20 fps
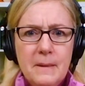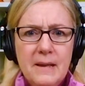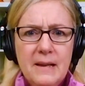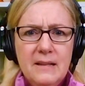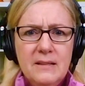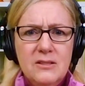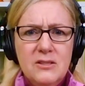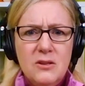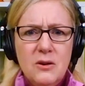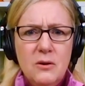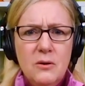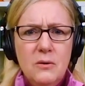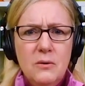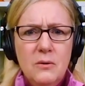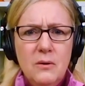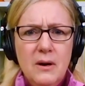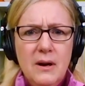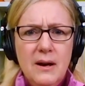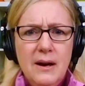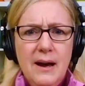And
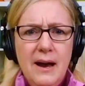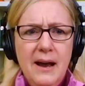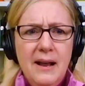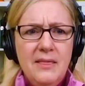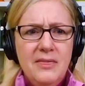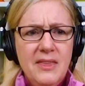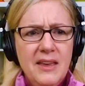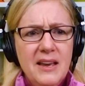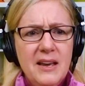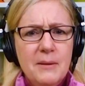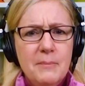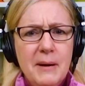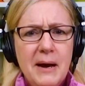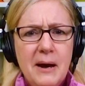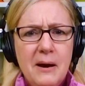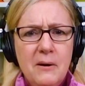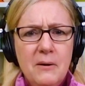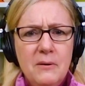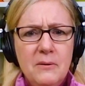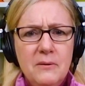so I think
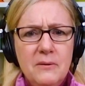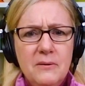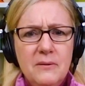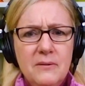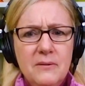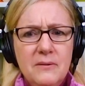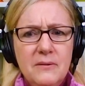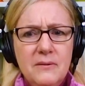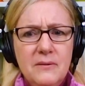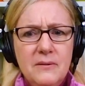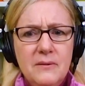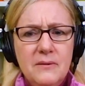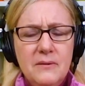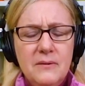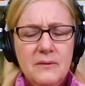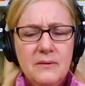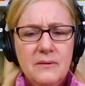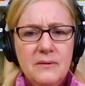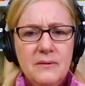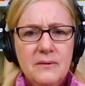about
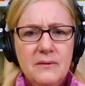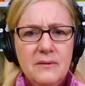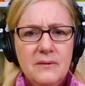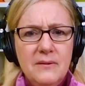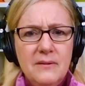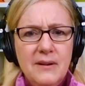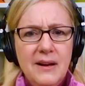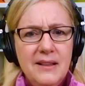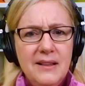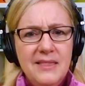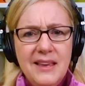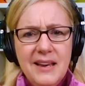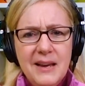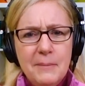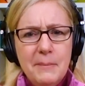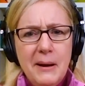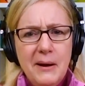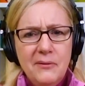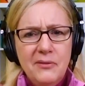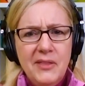
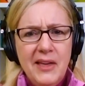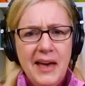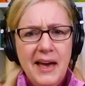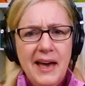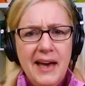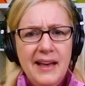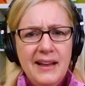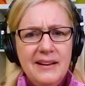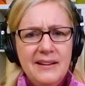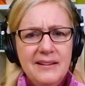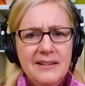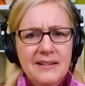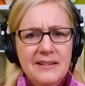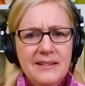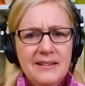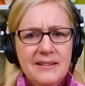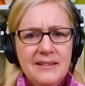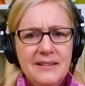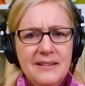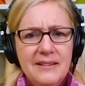that,
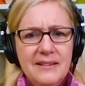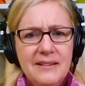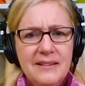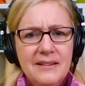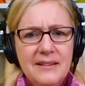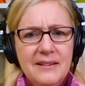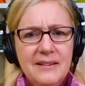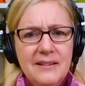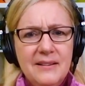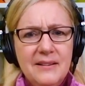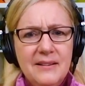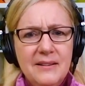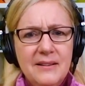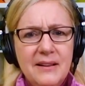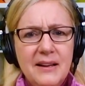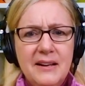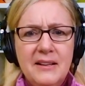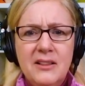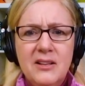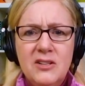
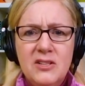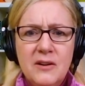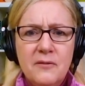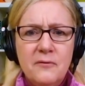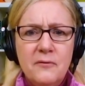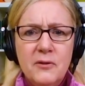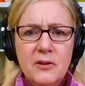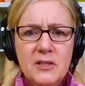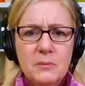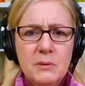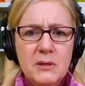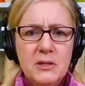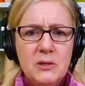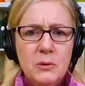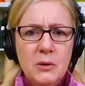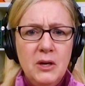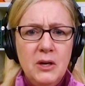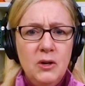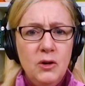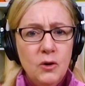like the difference
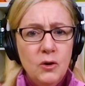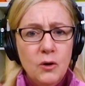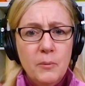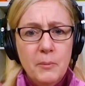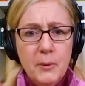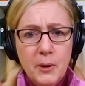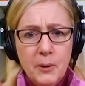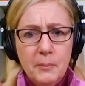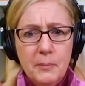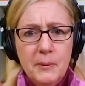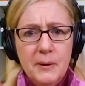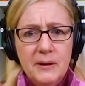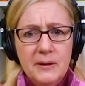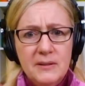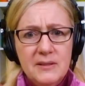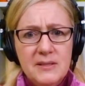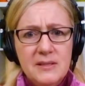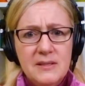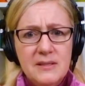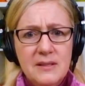between your
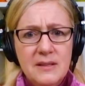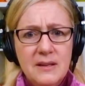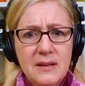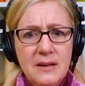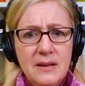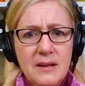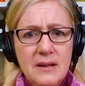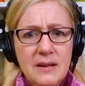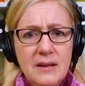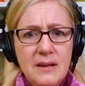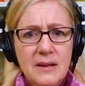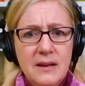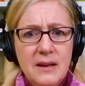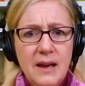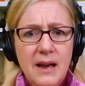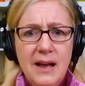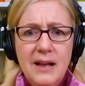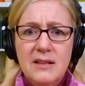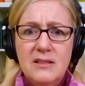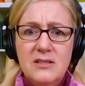purpose
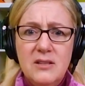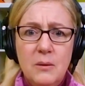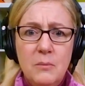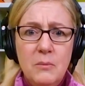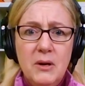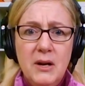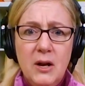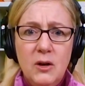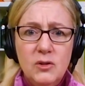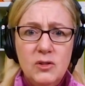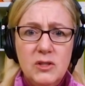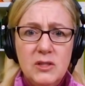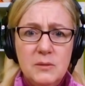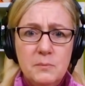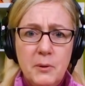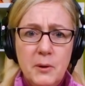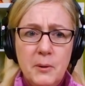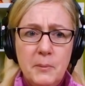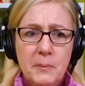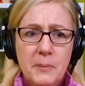and someone else's
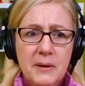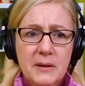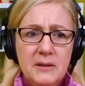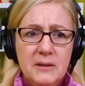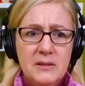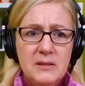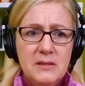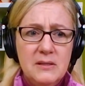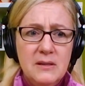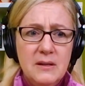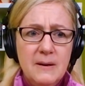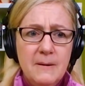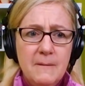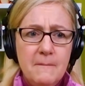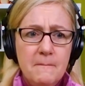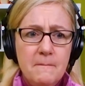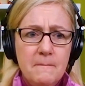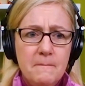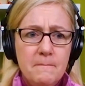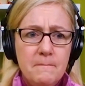purpose
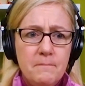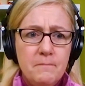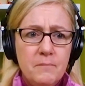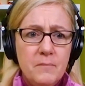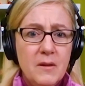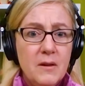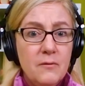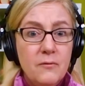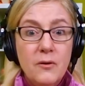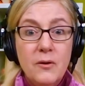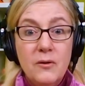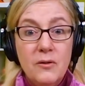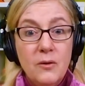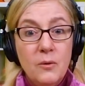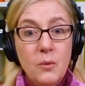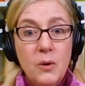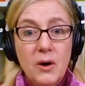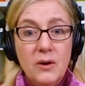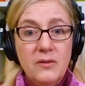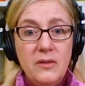for the
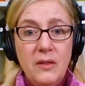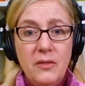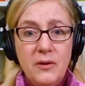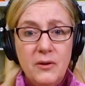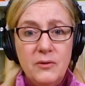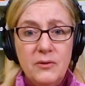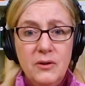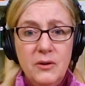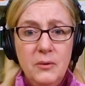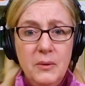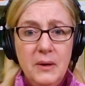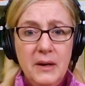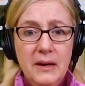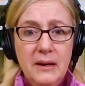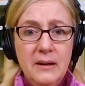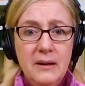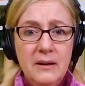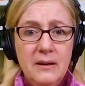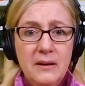work that they're doing.